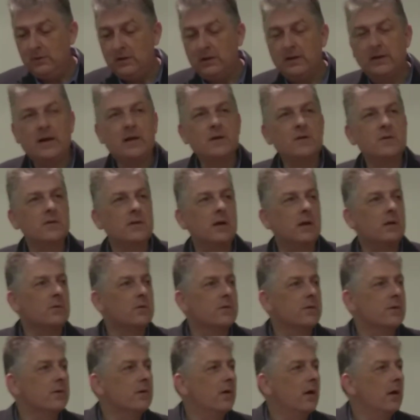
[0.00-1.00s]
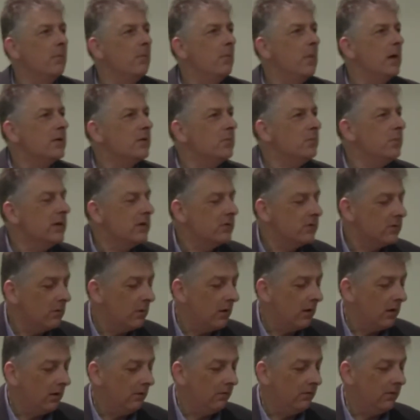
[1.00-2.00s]
Well, that sounds as though it must be
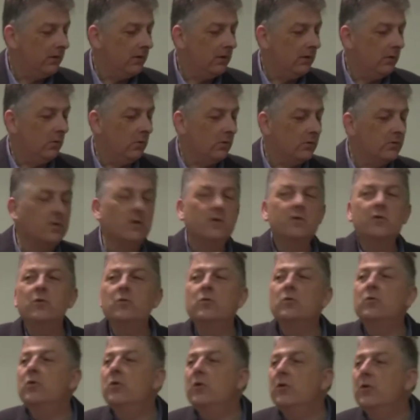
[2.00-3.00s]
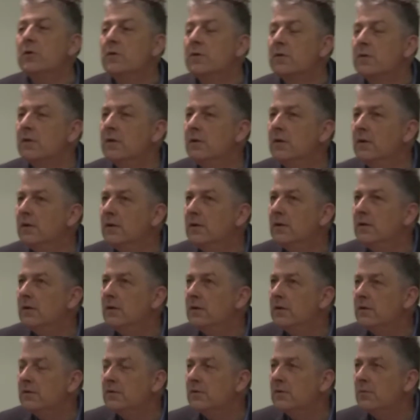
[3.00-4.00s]
too hard for the Lord to do good
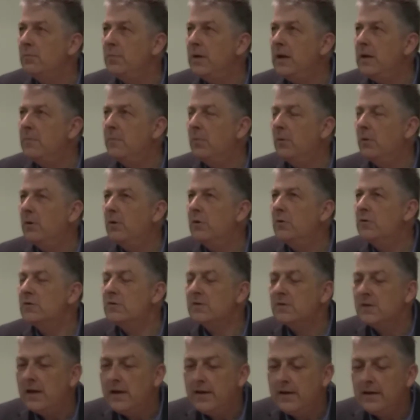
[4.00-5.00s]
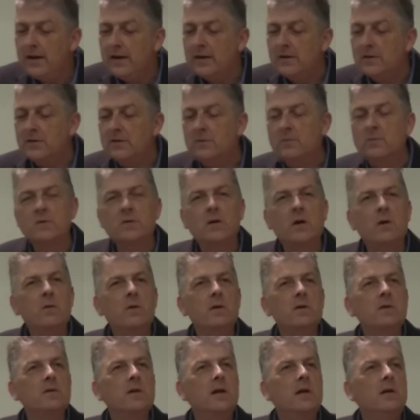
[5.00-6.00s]
to people who sin against him
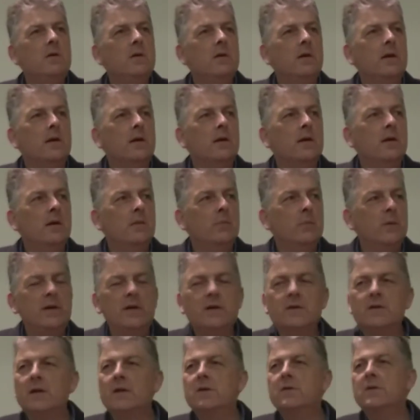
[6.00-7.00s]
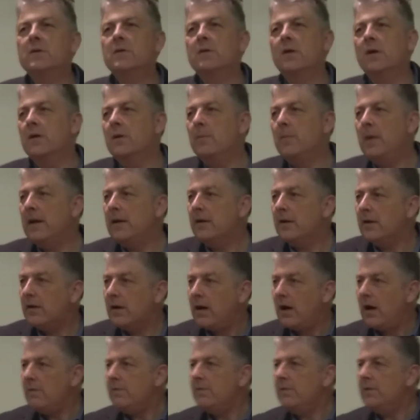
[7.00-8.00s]
so continually. But he says he's going to make a
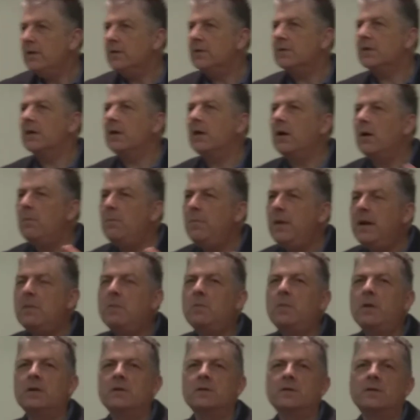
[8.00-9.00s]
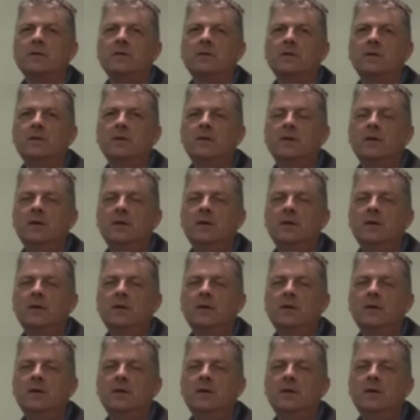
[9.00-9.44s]
covenant, a commitment